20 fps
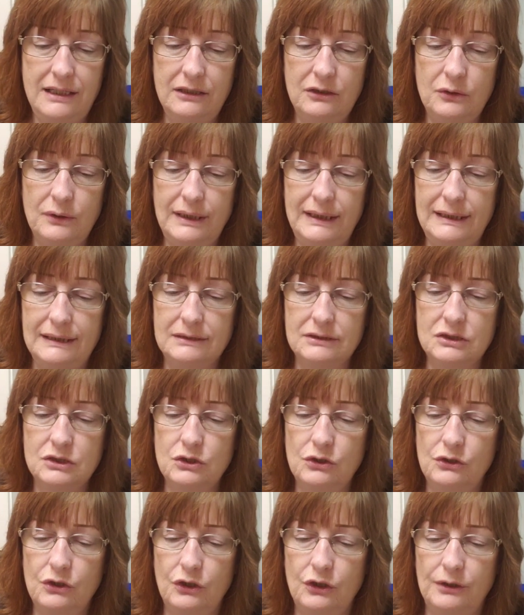ingredients,
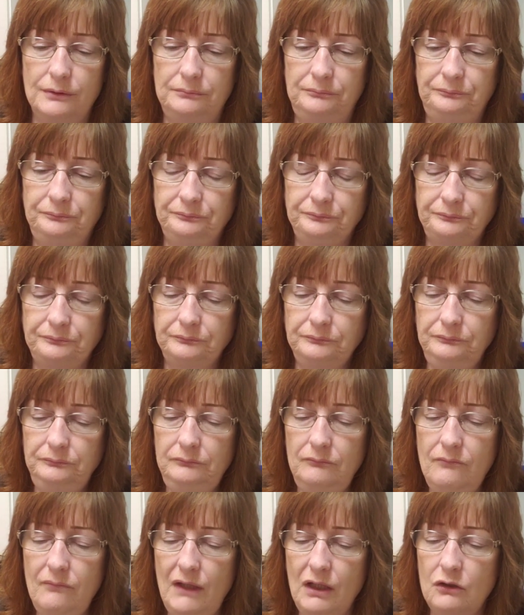sugar,
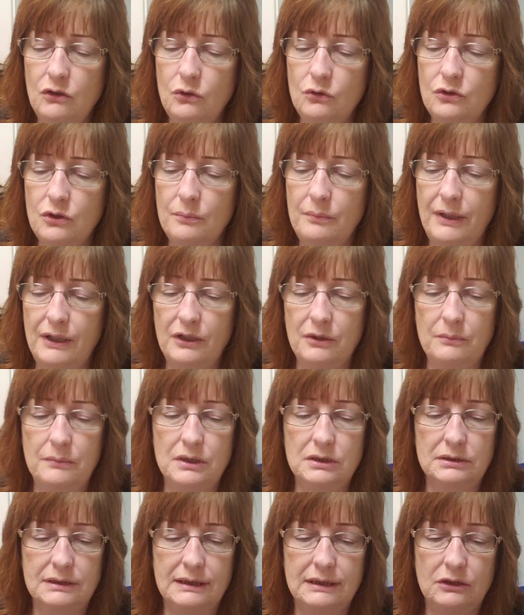cocoa butter,
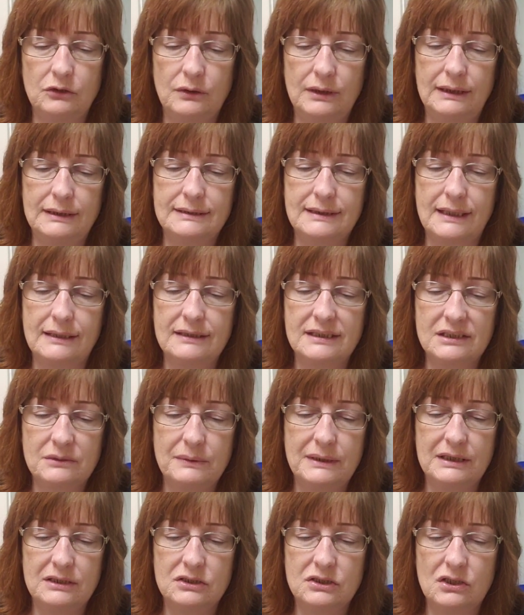milk ingredients,
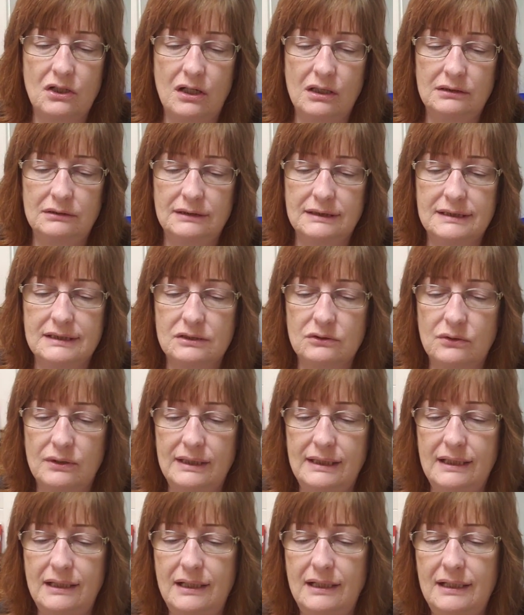unsweetened chocolate,
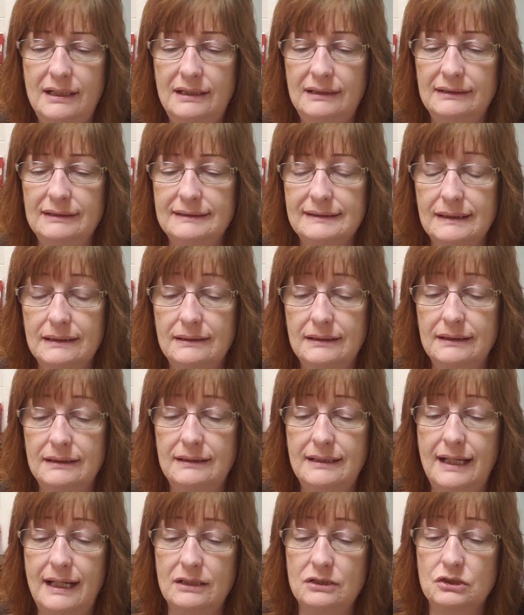soy,
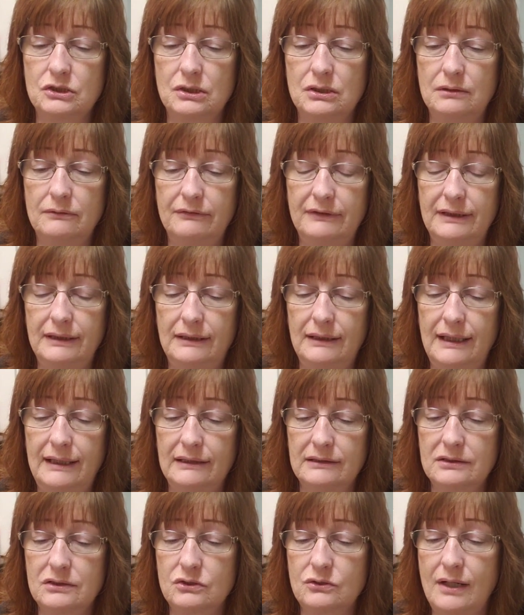lecithin, natural vanilla
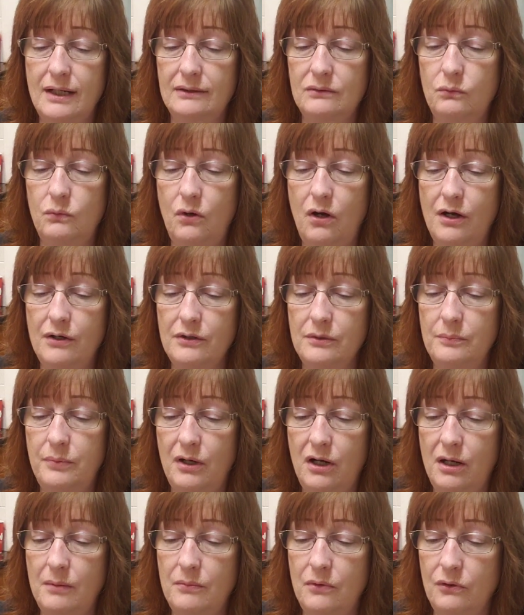extract, water,
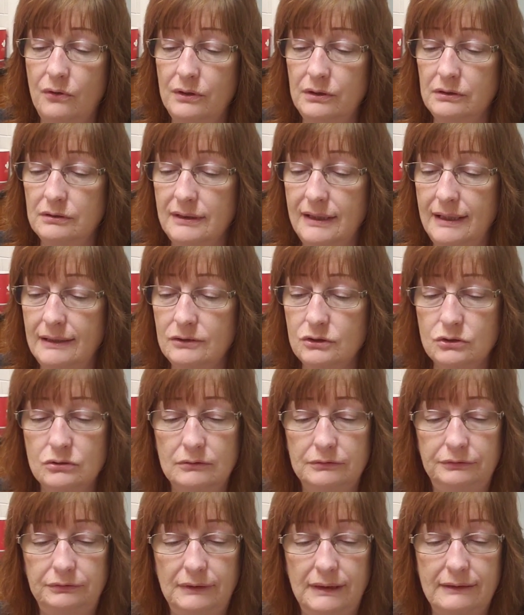palm oil,
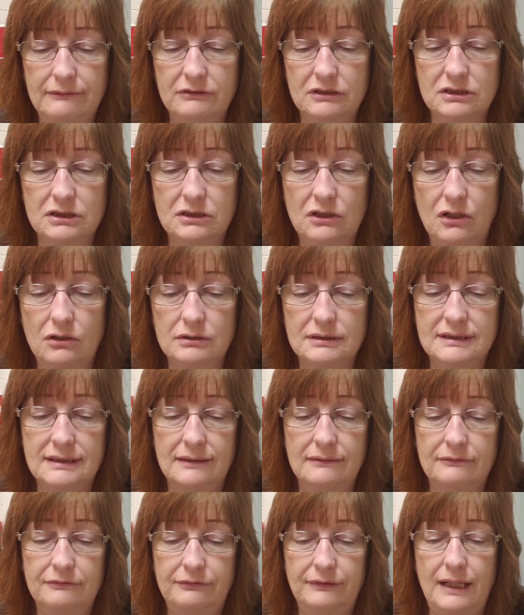natural flavor, salt,
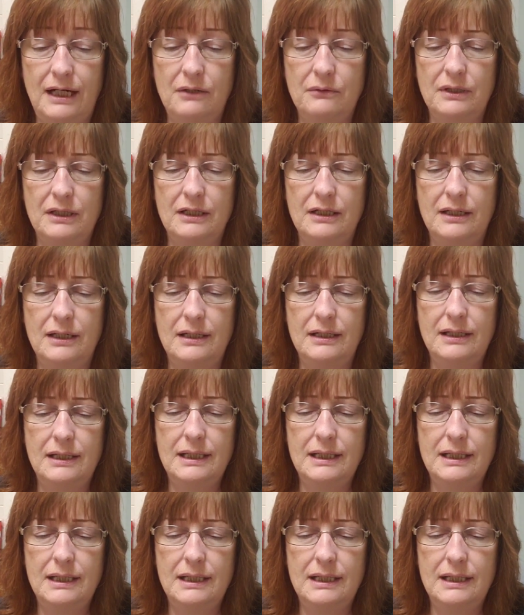sunflower,